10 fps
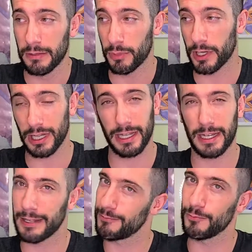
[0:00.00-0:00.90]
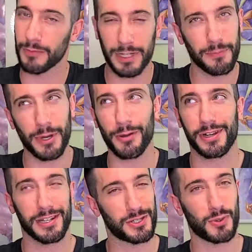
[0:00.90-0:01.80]
But like comparing
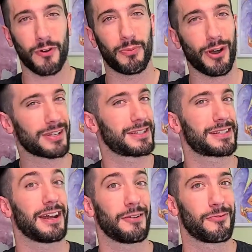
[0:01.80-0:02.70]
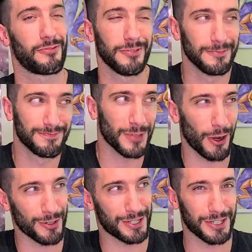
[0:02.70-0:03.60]
against 12 boxes is kind of
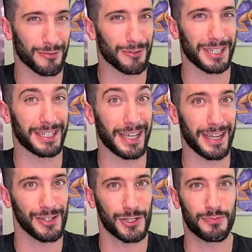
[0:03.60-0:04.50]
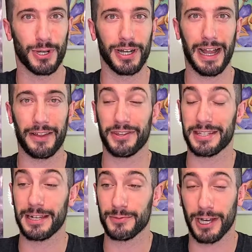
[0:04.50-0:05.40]
hard to really gauge. But at the
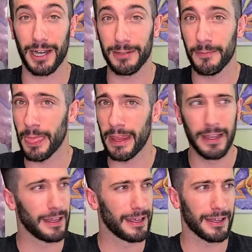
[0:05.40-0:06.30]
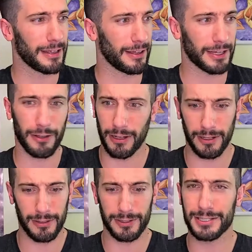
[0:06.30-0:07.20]
same time, like
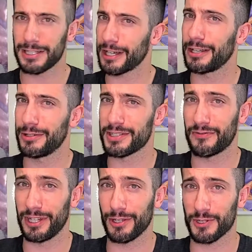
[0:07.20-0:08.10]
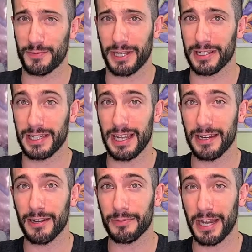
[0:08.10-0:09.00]
check out his videos because he
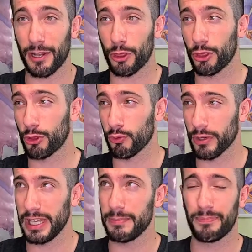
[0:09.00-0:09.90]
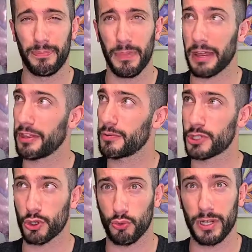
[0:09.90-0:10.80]
ended up getting three, I think it
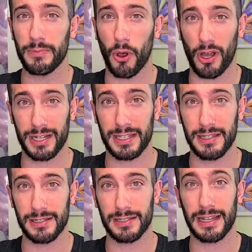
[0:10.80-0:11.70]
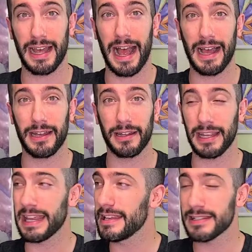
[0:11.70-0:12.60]
was three boxes that
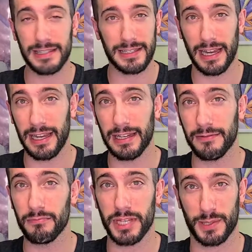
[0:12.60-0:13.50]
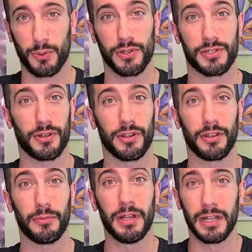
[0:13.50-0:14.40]
had insane misprints on
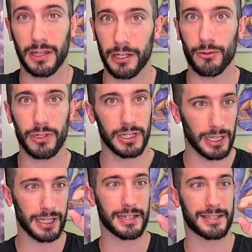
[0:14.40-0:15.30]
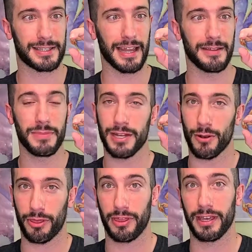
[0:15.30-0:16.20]
them. Literally like a
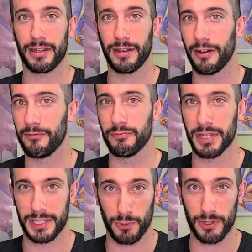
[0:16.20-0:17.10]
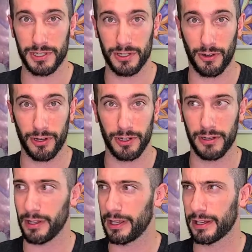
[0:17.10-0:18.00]
centimeter thick of misprints
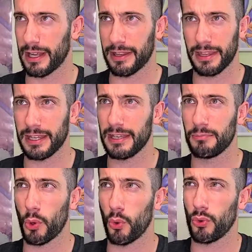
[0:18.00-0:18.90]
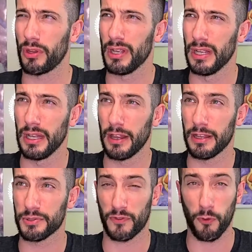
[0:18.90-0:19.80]
on like, I think he pulled it was